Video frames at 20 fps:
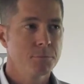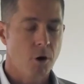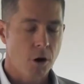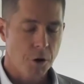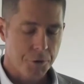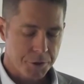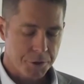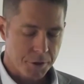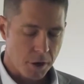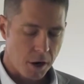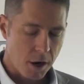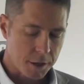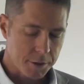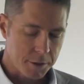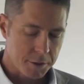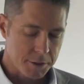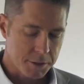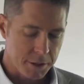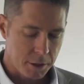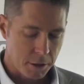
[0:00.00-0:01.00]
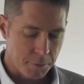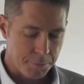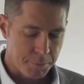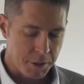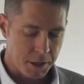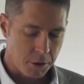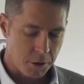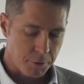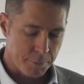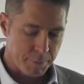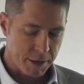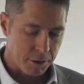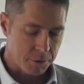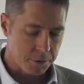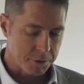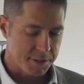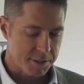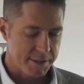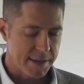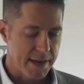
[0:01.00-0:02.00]
all the doctors helped me, all the
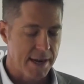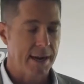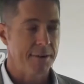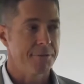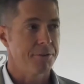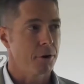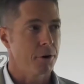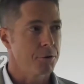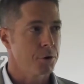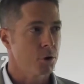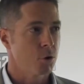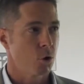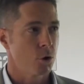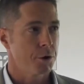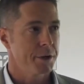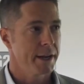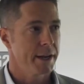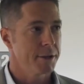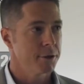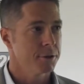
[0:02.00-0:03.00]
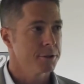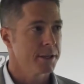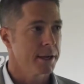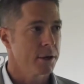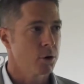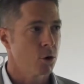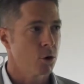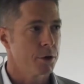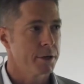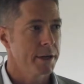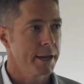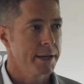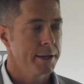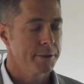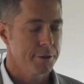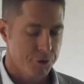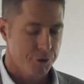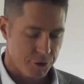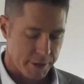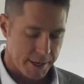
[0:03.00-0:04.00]
medical staff, all the coordinators that
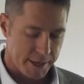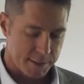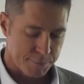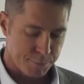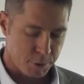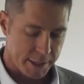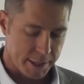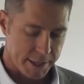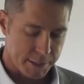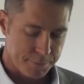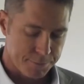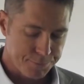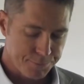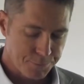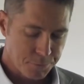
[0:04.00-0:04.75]
coordinated the transplant,